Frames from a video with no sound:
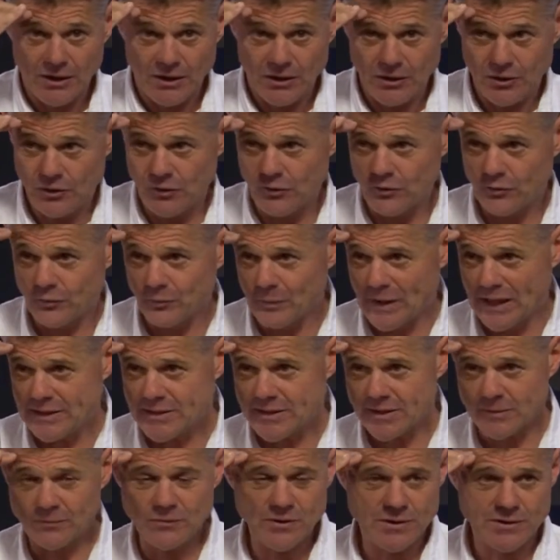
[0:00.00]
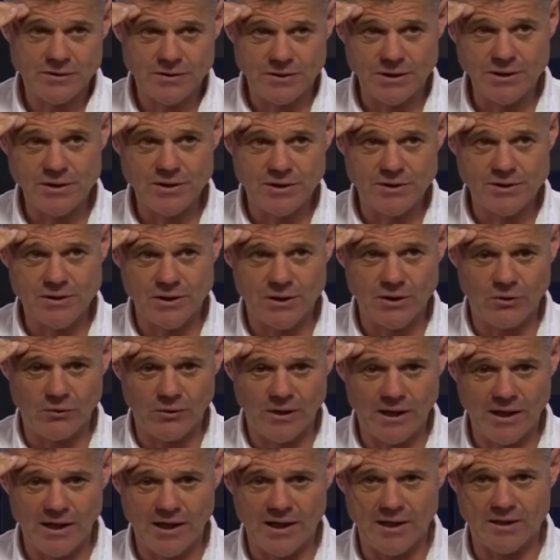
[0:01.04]
you've made some decisions in
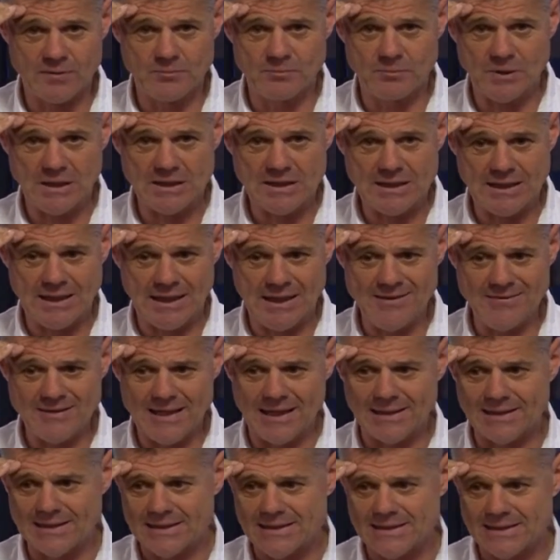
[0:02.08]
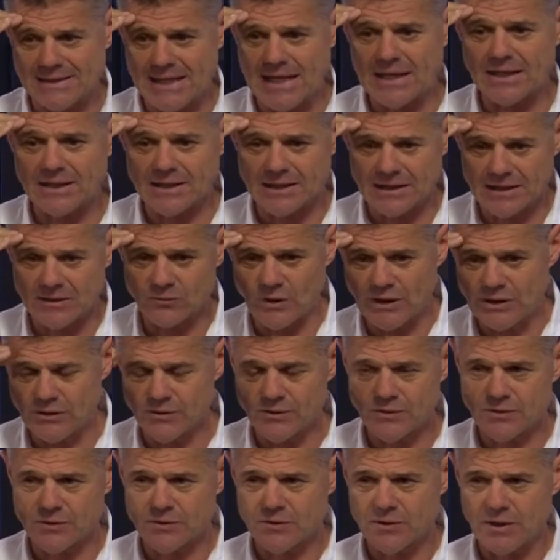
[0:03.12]
your head, but in that second, when
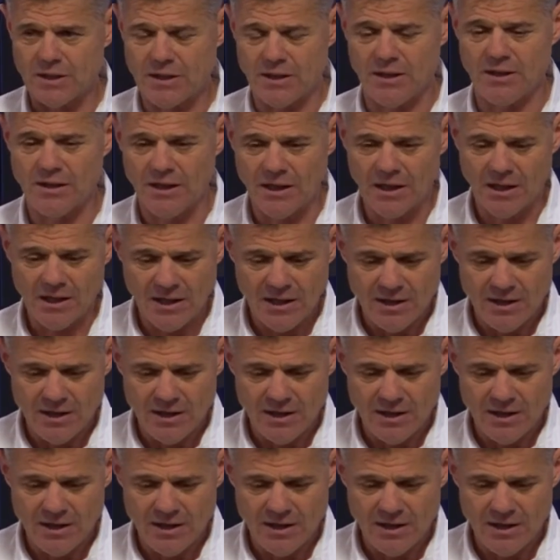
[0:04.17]
you see